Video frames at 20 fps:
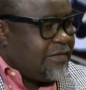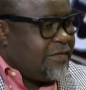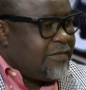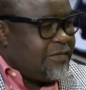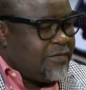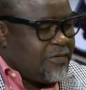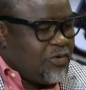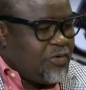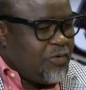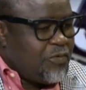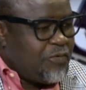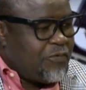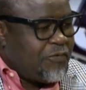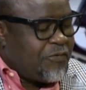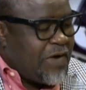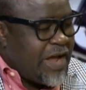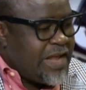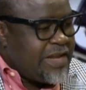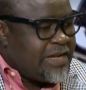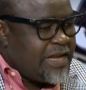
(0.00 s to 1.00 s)
you
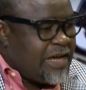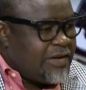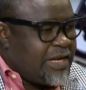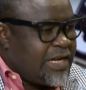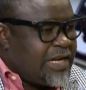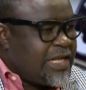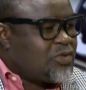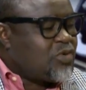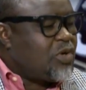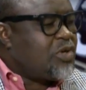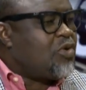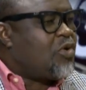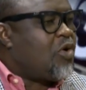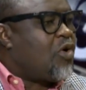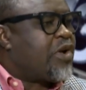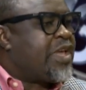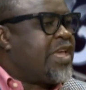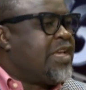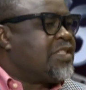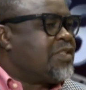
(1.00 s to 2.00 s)
find out that there's what you call
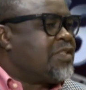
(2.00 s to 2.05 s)
case